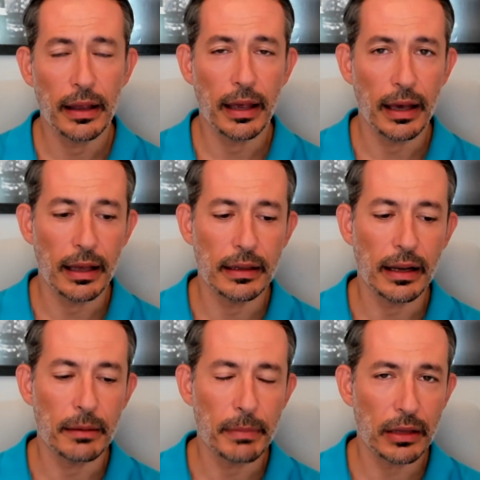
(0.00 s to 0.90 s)
and
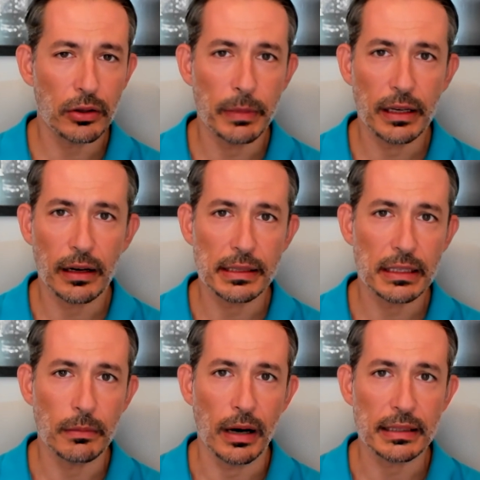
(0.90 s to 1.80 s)
they're meant to be
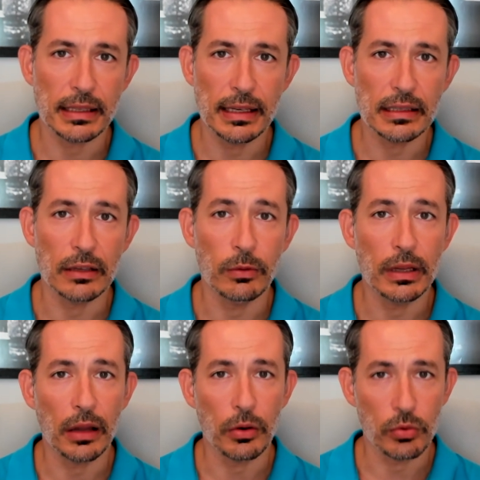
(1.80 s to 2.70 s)
customized easily
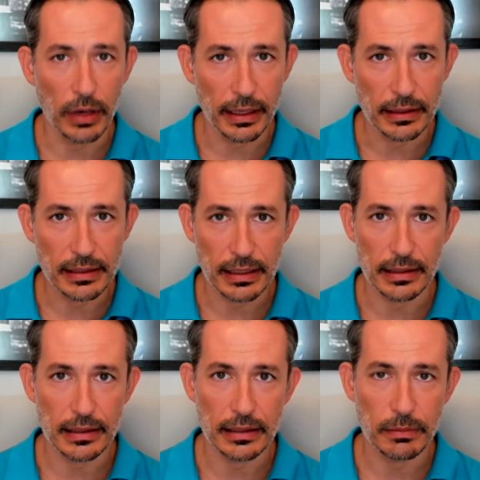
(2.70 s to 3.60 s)
without overriding CSS,